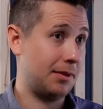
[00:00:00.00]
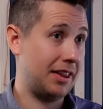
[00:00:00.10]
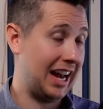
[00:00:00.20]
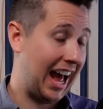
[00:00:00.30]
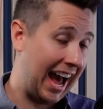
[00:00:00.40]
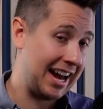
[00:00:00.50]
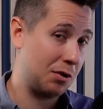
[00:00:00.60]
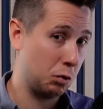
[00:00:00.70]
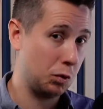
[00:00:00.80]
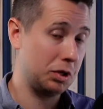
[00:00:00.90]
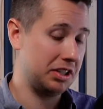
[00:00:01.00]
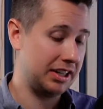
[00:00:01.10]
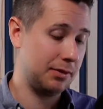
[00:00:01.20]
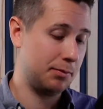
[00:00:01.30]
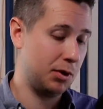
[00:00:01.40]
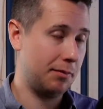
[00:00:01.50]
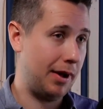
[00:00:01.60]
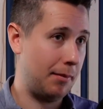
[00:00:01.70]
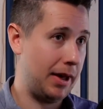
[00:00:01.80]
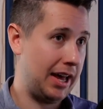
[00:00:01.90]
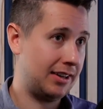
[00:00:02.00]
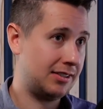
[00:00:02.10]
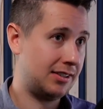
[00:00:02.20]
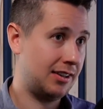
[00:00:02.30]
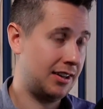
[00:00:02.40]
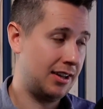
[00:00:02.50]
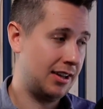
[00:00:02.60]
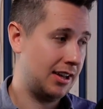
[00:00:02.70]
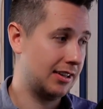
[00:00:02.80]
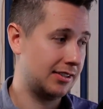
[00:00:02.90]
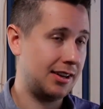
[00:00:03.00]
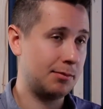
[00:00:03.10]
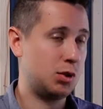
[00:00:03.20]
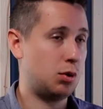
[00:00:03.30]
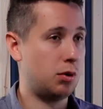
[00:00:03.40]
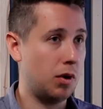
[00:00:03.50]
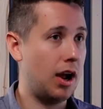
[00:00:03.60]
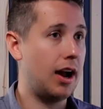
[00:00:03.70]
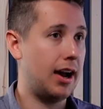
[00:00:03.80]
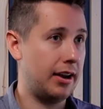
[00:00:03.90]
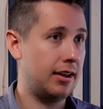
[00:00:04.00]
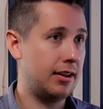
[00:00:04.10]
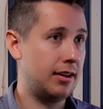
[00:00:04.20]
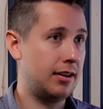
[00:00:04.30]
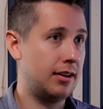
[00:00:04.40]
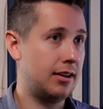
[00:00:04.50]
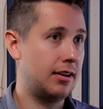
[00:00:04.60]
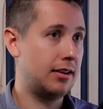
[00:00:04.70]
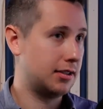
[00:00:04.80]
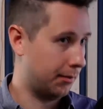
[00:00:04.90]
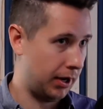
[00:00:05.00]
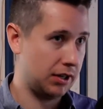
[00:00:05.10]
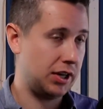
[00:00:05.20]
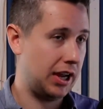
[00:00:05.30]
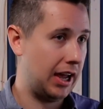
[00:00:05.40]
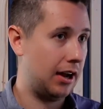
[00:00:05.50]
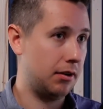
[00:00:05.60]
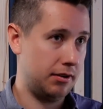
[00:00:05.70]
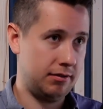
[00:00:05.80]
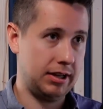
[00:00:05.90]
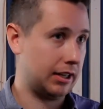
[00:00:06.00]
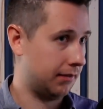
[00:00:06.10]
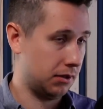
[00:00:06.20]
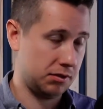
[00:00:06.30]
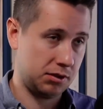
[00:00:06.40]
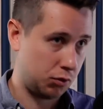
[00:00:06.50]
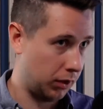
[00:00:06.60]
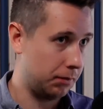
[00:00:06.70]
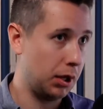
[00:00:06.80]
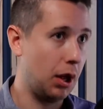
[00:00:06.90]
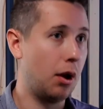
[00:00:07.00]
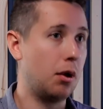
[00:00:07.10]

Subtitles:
that I really need to put in my bags is some sort of rod to punch out, like if there's a squib load